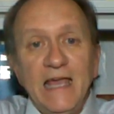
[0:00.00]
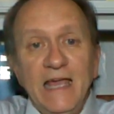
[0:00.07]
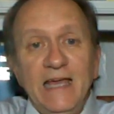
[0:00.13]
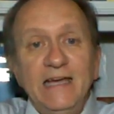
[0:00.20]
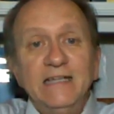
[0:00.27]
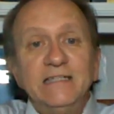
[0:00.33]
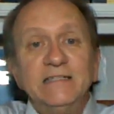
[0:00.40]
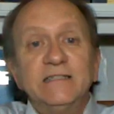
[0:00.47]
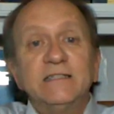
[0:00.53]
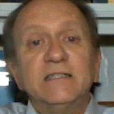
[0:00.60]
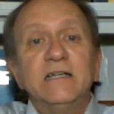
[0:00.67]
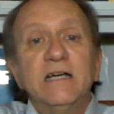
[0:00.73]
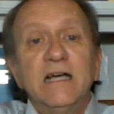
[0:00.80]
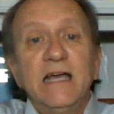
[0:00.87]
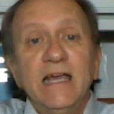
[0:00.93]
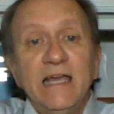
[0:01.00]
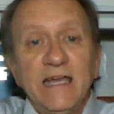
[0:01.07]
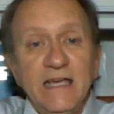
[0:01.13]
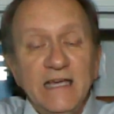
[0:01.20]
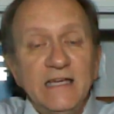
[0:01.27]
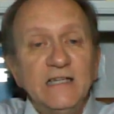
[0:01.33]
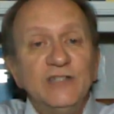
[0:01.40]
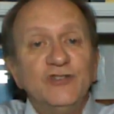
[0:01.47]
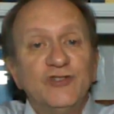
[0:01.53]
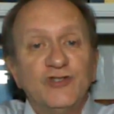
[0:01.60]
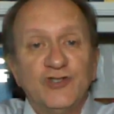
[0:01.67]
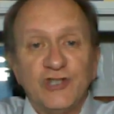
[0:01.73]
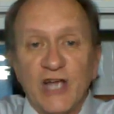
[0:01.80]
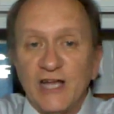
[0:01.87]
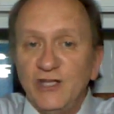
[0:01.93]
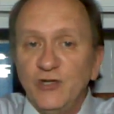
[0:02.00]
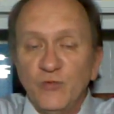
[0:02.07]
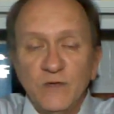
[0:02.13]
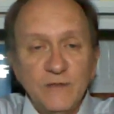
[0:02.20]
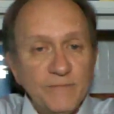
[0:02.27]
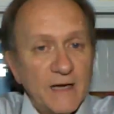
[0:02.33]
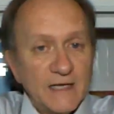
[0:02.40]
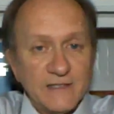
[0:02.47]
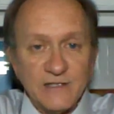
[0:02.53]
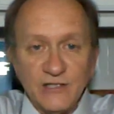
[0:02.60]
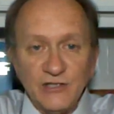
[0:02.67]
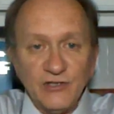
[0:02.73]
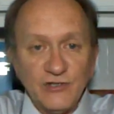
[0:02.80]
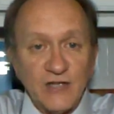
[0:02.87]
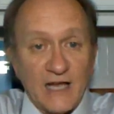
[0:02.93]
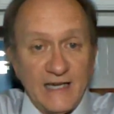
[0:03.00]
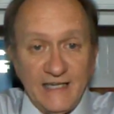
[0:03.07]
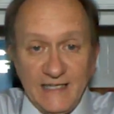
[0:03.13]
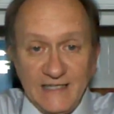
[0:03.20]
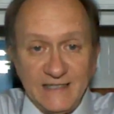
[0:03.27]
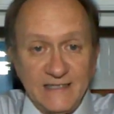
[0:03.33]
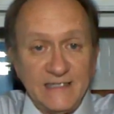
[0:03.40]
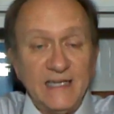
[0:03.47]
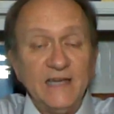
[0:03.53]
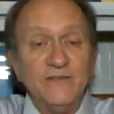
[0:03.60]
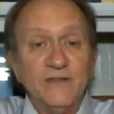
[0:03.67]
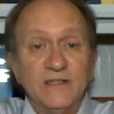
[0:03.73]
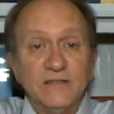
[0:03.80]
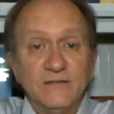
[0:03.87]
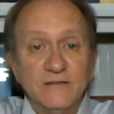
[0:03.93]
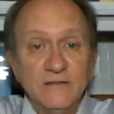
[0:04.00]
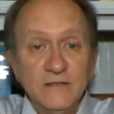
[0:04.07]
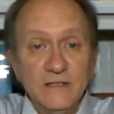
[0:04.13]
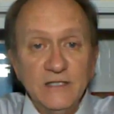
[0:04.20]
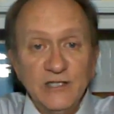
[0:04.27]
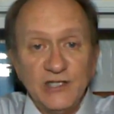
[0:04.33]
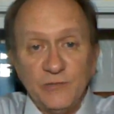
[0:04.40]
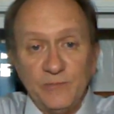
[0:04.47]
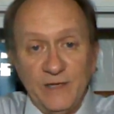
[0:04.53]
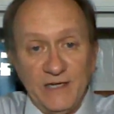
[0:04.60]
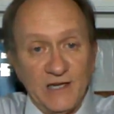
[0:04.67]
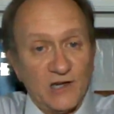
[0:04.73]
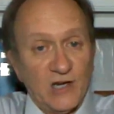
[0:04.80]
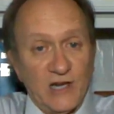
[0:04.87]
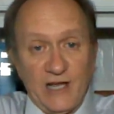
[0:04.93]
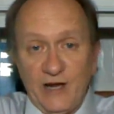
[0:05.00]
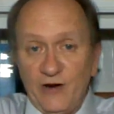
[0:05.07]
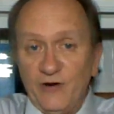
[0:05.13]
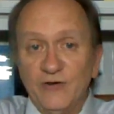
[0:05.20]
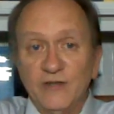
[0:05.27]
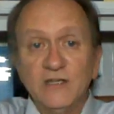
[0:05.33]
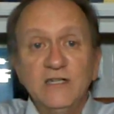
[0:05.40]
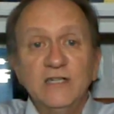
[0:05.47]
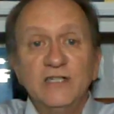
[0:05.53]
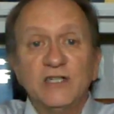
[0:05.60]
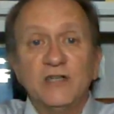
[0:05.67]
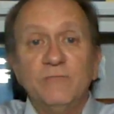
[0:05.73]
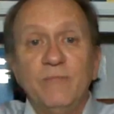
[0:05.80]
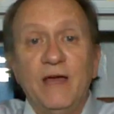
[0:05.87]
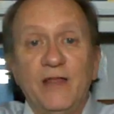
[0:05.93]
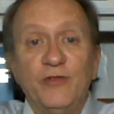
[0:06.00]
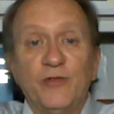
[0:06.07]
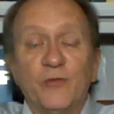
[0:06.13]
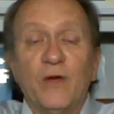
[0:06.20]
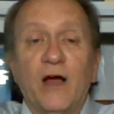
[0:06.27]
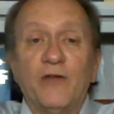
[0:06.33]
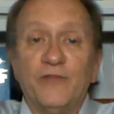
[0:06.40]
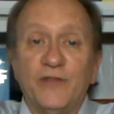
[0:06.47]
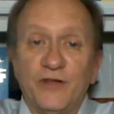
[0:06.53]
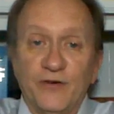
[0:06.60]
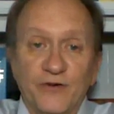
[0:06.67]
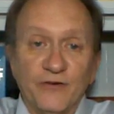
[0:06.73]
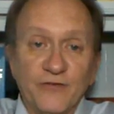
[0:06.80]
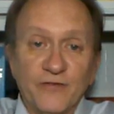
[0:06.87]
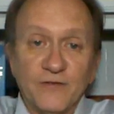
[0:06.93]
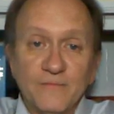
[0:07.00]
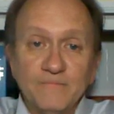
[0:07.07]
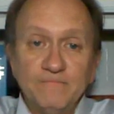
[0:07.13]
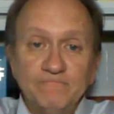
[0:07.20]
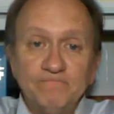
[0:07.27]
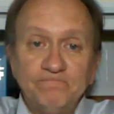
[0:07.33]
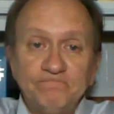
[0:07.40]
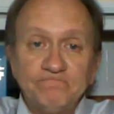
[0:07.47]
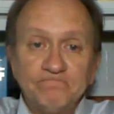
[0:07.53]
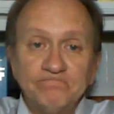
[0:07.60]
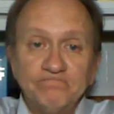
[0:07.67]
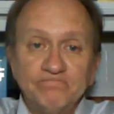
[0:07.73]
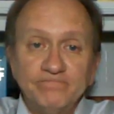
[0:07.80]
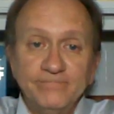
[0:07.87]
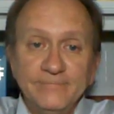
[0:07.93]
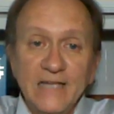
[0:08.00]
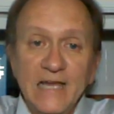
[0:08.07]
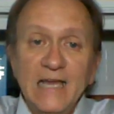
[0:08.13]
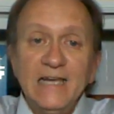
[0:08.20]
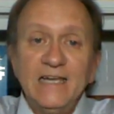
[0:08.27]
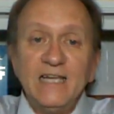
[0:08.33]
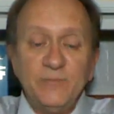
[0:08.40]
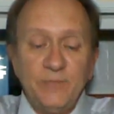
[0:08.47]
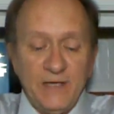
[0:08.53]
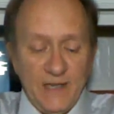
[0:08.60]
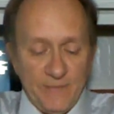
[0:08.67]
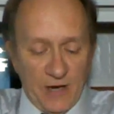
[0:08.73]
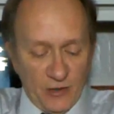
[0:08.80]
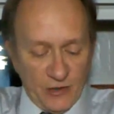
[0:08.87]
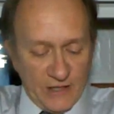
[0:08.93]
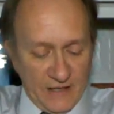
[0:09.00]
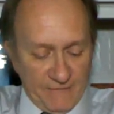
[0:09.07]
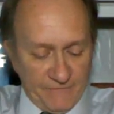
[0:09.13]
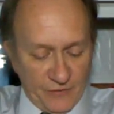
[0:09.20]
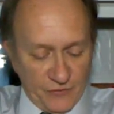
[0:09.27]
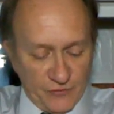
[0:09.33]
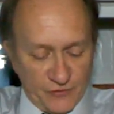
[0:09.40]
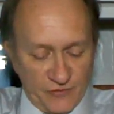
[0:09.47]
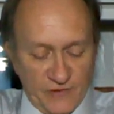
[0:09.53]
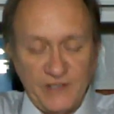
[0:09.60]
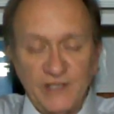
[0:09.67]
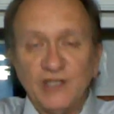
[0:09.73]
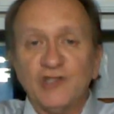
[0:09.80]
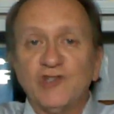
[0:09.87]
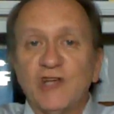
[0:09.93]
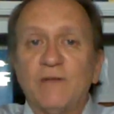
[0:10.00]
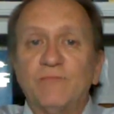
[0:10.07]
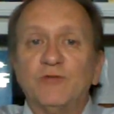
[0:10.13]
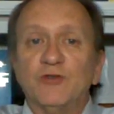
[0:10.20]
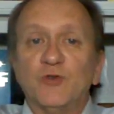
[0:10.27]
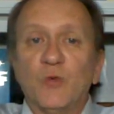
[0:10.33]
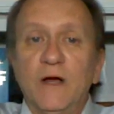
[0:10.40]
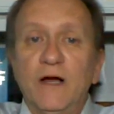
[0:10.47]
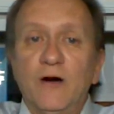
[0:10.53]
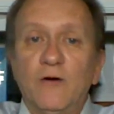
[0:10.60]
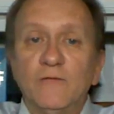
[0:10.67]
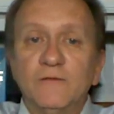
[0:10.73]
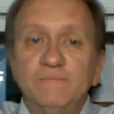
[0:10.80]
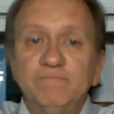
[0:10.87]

is his genuine message that he has given to be declared to men throughout the earth. Let's begin by looking at 1 Corinthians chapter 12.